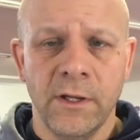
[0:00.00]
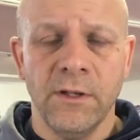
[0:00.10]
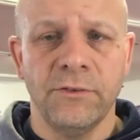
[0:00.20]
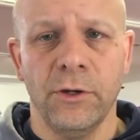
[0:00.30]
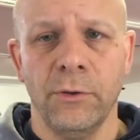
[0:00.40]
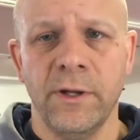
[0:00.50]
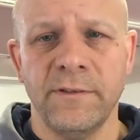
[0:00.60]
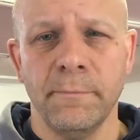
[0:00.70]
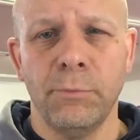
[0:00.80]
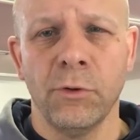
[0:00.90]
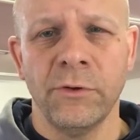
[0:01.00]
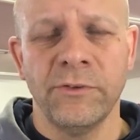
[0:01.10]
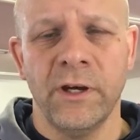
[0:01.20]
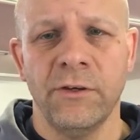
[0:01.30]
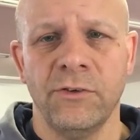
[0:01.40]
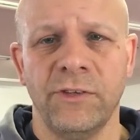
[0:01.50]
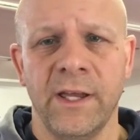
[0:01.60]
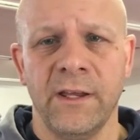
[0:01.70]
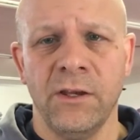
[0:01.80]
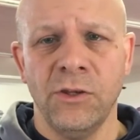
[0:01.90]
So it's important to
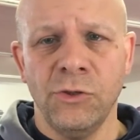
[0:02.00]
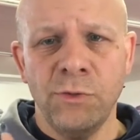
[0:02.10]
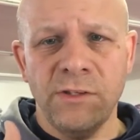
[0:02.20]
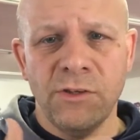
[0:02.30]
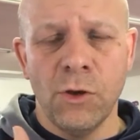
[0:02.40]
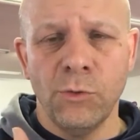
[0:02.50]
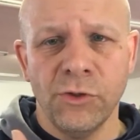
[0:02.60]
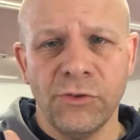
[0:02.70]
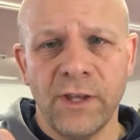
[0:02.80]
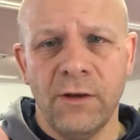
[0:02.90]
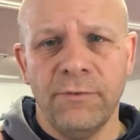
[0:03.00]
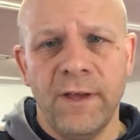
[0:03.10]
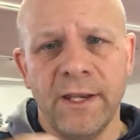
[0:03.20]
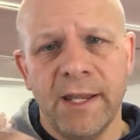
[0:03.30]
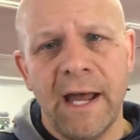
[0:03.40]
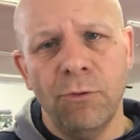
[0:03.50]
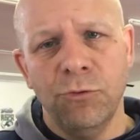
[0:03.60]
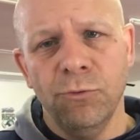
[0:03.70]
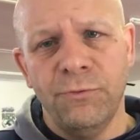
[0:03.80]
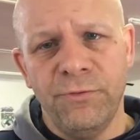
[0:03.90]
understand you need to know yourself and then how
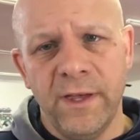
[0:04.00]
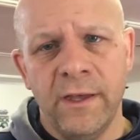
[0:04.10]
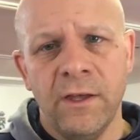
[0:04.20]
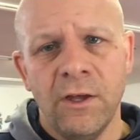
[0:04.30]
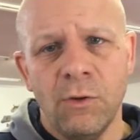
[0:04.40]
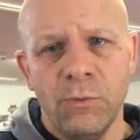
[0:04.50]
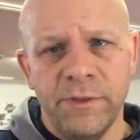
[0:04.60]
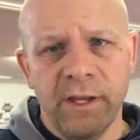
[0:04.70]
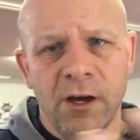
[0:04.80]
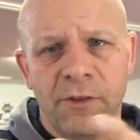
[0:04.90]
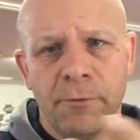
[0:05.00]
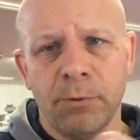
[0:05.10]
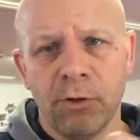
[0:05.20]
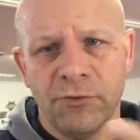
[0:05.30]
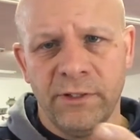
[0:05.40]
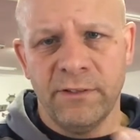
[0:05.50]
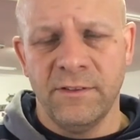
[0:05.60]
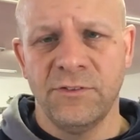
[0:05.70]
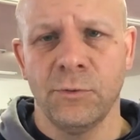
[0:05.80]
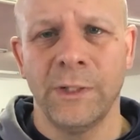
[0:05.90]
you fit with the other person, because
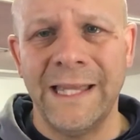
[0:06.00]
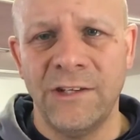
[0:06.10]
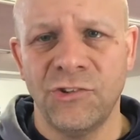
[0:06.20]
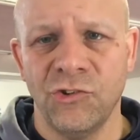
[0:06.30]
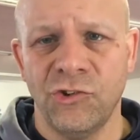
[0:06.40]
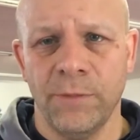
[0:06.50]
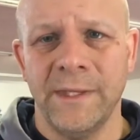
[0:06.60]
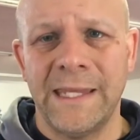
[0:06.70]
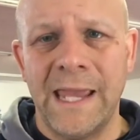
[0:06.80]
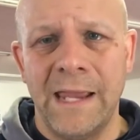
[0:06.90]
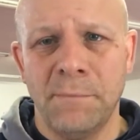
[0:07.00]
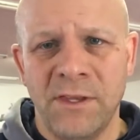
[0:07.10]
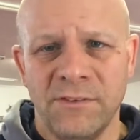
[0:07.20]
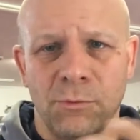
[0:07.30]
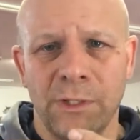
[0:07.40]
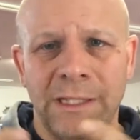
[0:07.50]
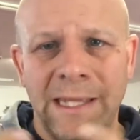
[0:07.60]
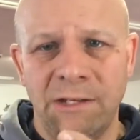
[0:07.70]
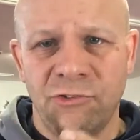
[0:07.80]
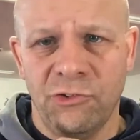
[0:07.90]
it's a relationship. The game is a
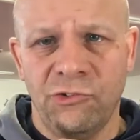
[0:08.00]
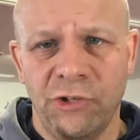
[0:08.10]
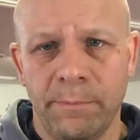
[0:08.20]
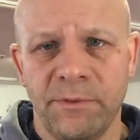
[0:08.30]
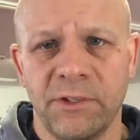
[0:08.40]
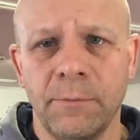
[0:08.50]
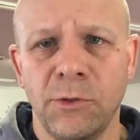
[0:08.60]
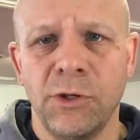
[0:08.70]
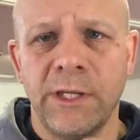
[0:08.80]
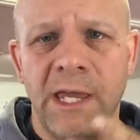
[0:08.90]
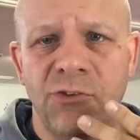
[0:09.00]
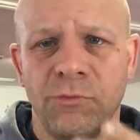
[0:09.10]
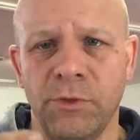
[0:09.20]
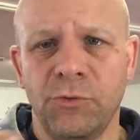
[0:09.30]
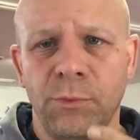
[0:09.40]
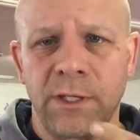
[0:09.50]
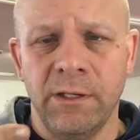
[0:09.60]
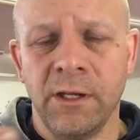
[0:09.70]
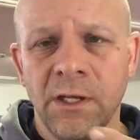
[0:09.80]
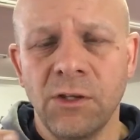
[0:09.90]
relationship. It's a communication between
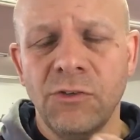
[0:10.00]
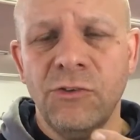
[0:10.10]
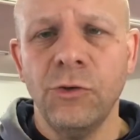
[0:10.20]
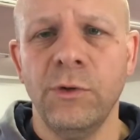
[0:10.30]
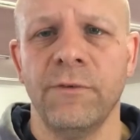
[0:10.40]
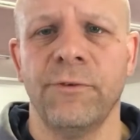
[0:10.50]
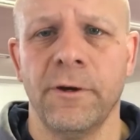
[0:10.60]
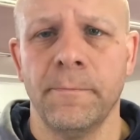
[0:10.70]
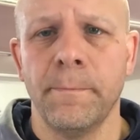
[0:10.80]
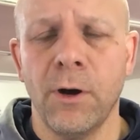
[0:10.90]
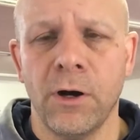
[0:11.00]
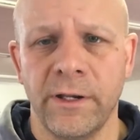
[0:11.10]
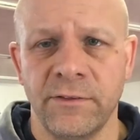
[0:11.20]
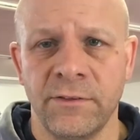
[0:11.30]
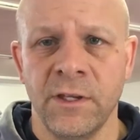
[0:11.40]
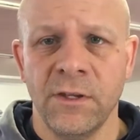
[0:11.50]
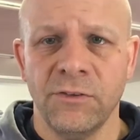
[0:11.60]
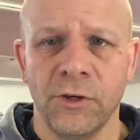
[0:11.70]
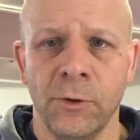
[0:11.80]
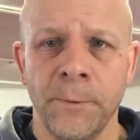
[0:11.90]
two different parties.
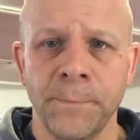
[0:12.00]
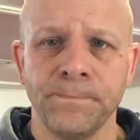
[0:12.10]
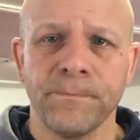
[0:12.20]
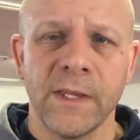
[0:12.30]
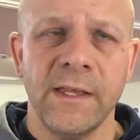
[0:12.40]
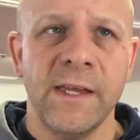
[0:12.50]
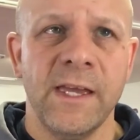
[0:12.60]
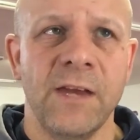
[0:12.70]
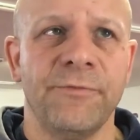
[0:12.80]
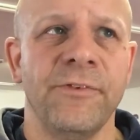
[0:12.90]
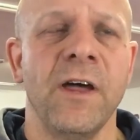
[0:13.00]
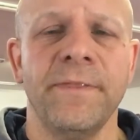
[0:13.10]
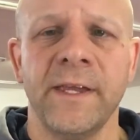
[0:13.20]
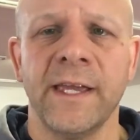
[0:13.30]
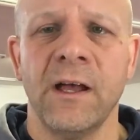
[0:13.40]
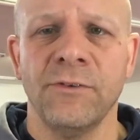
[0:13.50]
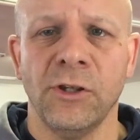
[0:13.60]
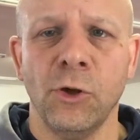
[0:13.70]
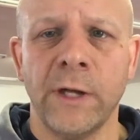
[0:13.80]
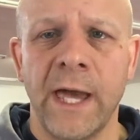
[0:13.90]
So if nothing else,
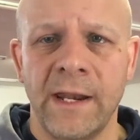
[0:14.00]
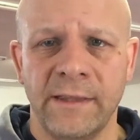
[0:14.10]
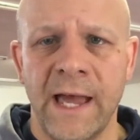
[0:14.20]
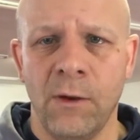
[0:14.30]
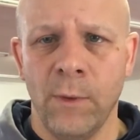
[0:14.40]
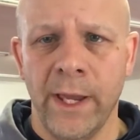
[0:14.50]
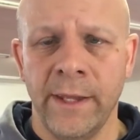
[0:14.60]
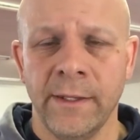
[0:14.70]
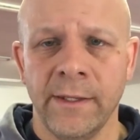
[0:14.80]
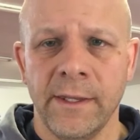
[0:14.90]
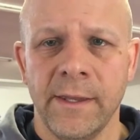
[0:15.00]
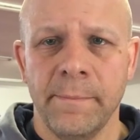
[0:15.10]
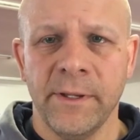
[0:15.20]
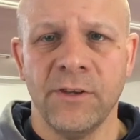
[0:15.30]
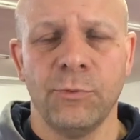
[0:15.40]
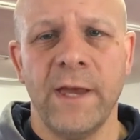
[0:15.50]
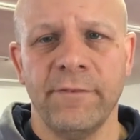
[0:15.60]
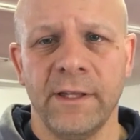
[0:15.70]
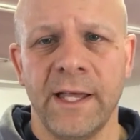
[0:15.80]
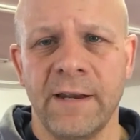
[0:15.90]
look at it that way, because we have
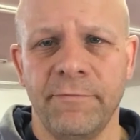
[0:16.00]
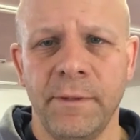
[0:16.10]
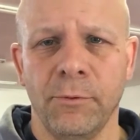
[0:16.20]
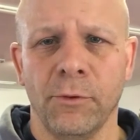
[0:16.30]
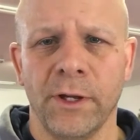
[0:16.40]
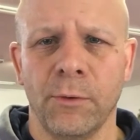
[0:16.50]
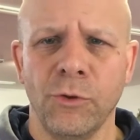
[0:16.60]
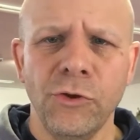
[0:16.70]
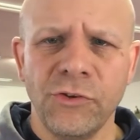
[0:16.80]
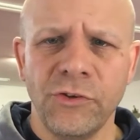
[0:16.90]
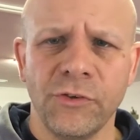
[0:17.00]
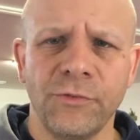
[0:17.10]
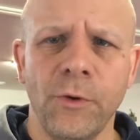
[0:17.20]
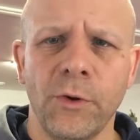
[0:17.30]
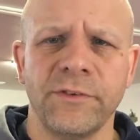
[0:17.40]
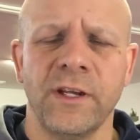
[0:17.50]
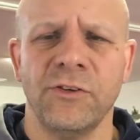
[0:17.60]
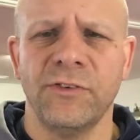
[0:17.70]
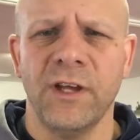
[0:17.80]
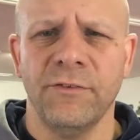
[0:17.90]
a lot of people who are like, well, you should just focus on
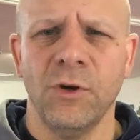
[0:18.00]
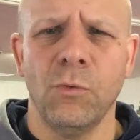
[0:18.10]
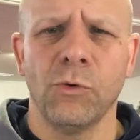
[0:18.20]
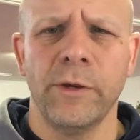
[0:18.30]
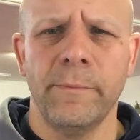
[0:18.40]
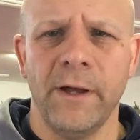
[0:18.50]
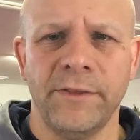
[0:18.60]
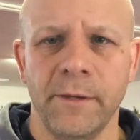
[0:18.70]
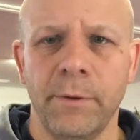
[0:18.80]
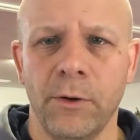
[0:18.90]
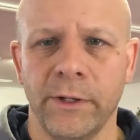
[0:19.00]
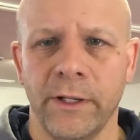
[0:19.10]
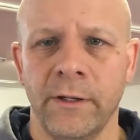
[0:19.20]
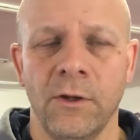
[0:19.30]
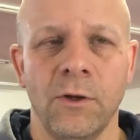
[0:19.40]
yourself. Don't worry about the opponent.